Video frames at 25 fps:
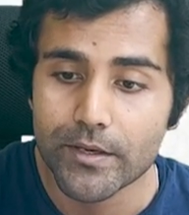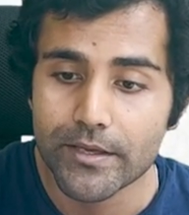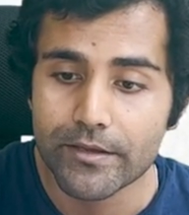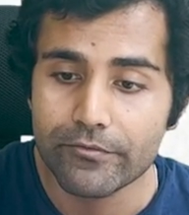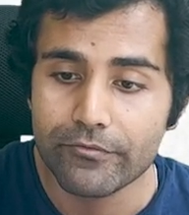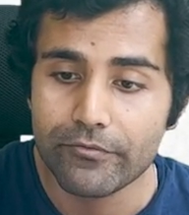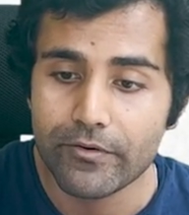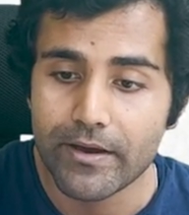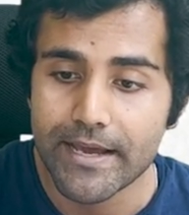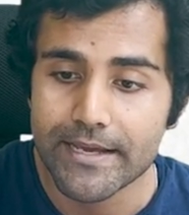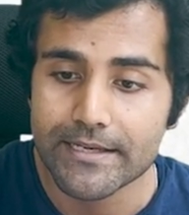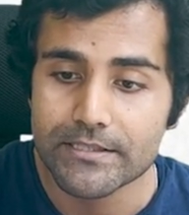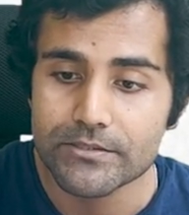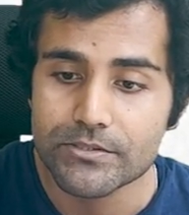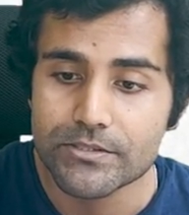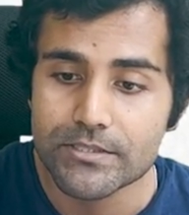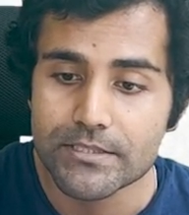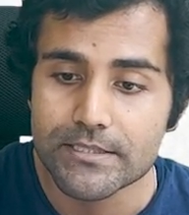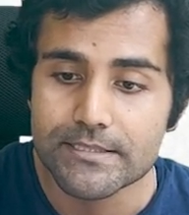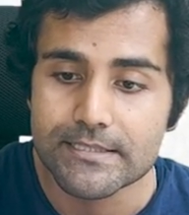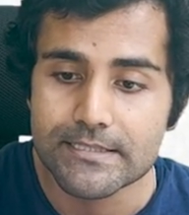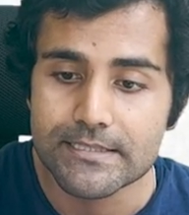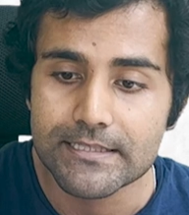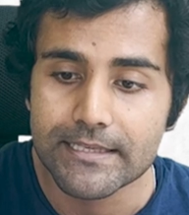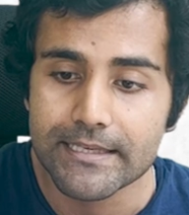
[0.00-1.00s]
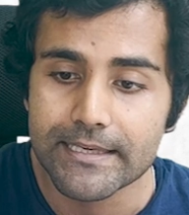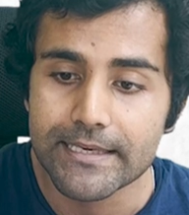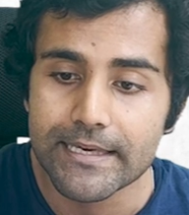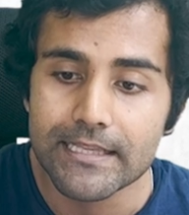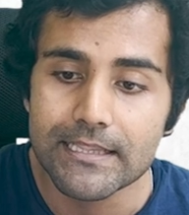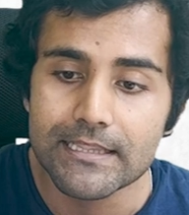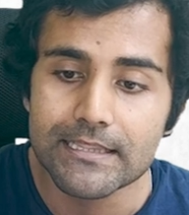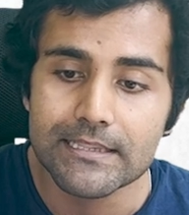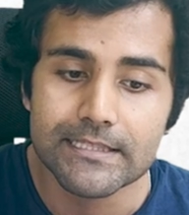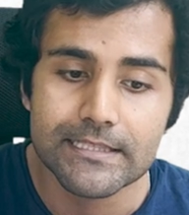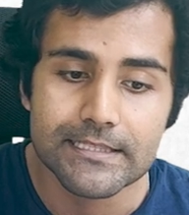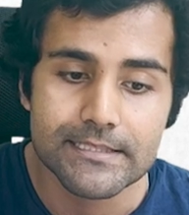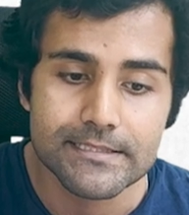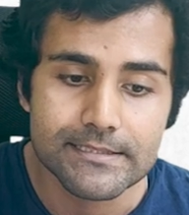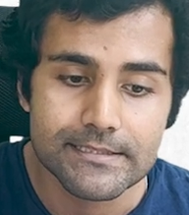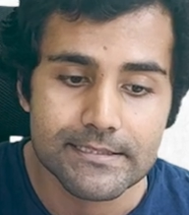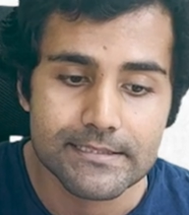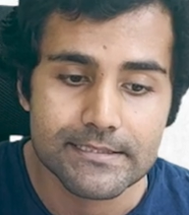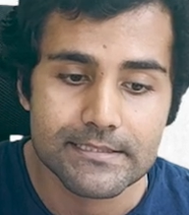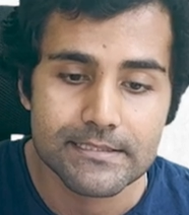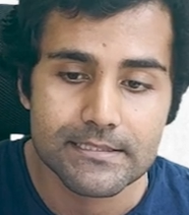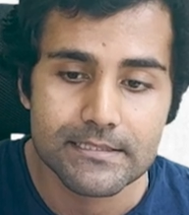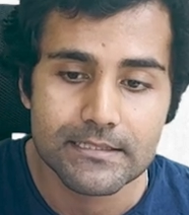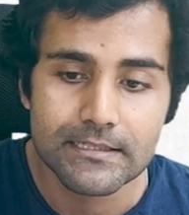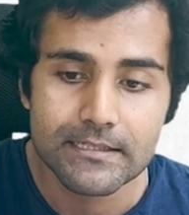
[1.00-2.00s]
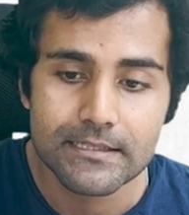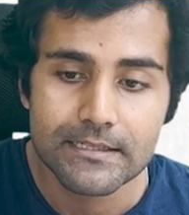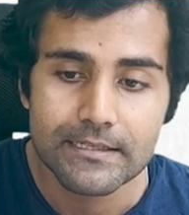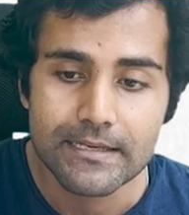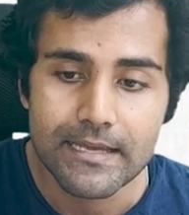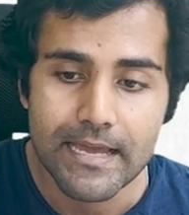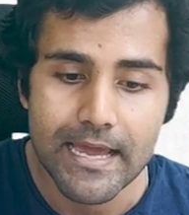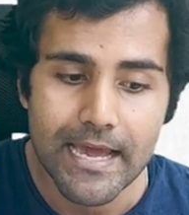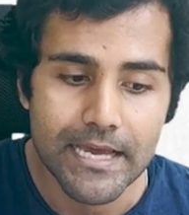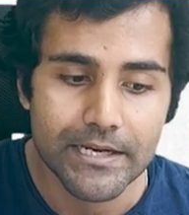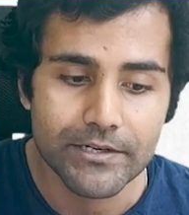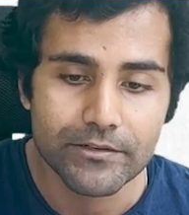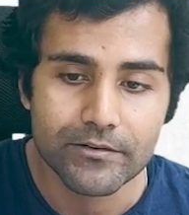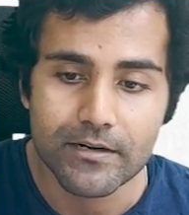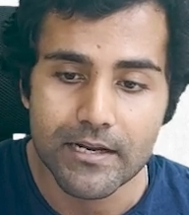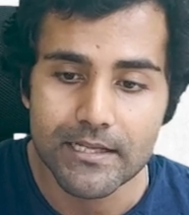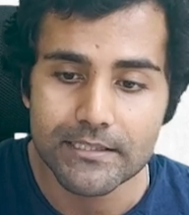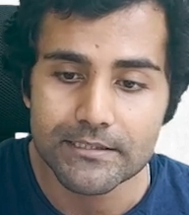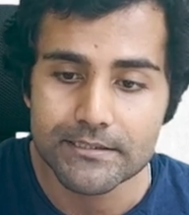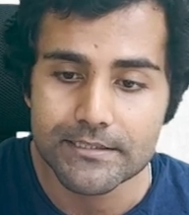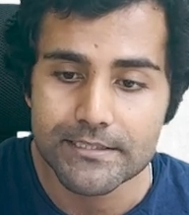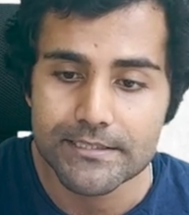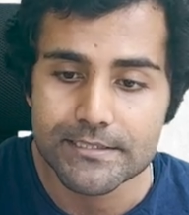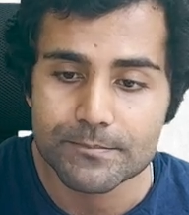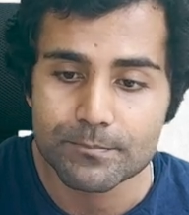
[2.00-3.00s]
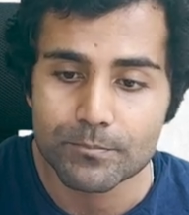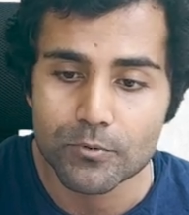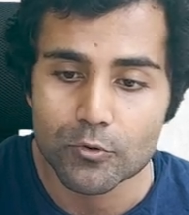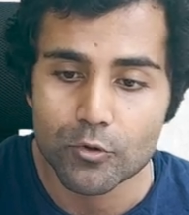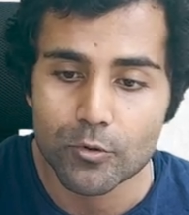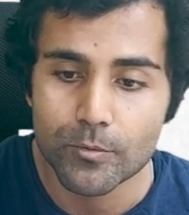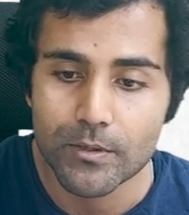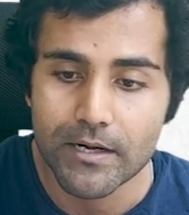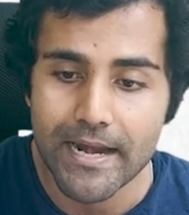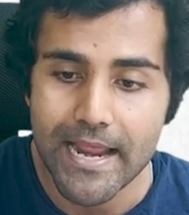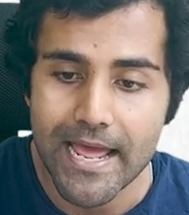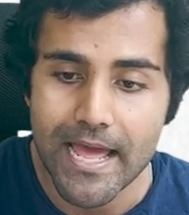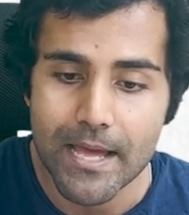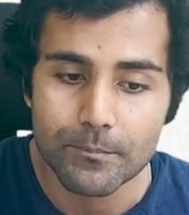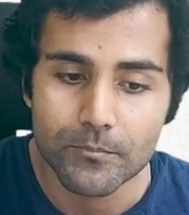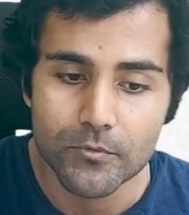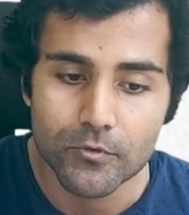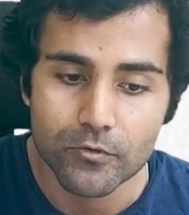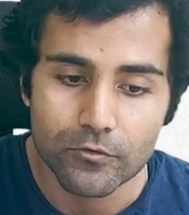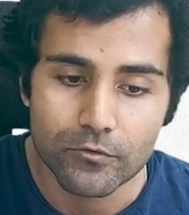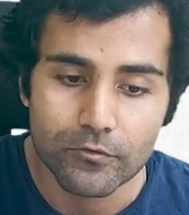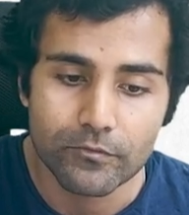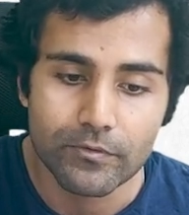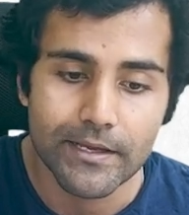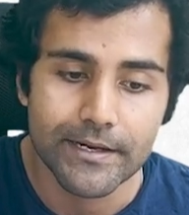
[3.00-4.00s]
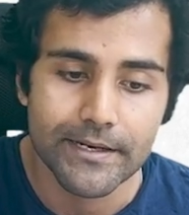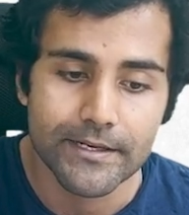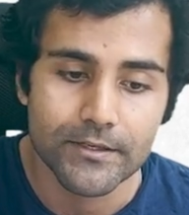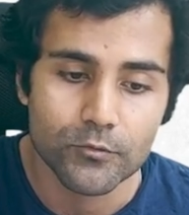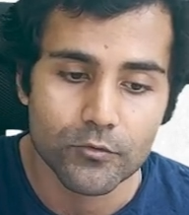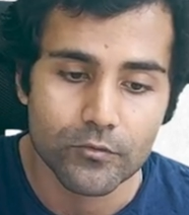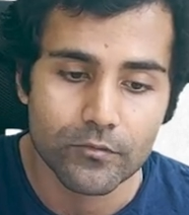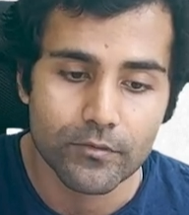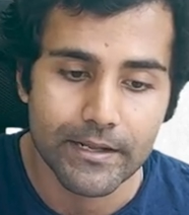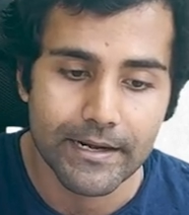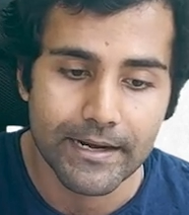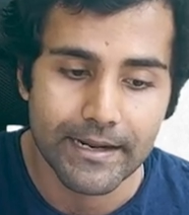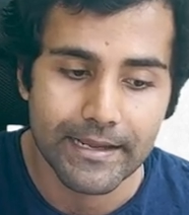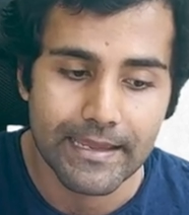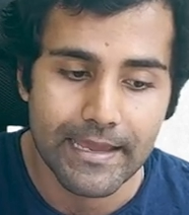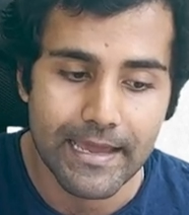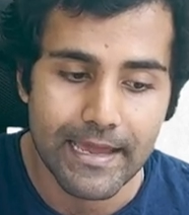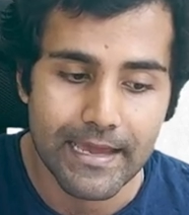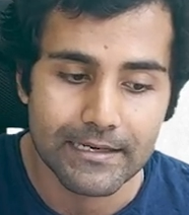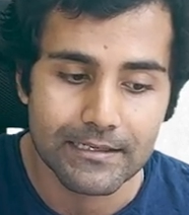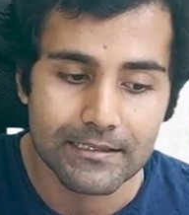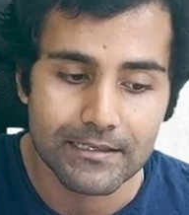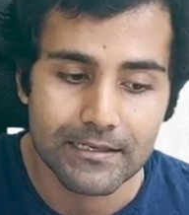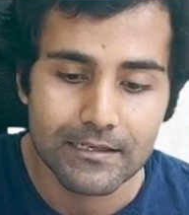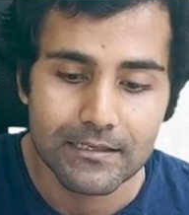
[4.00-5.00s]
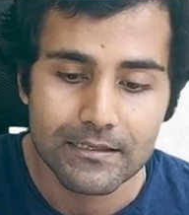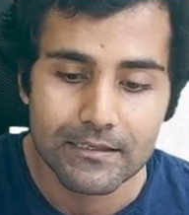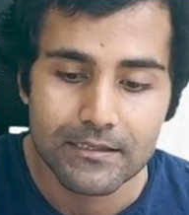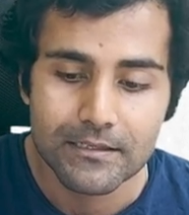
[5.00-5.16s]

if I just kill this and run this program over and over again,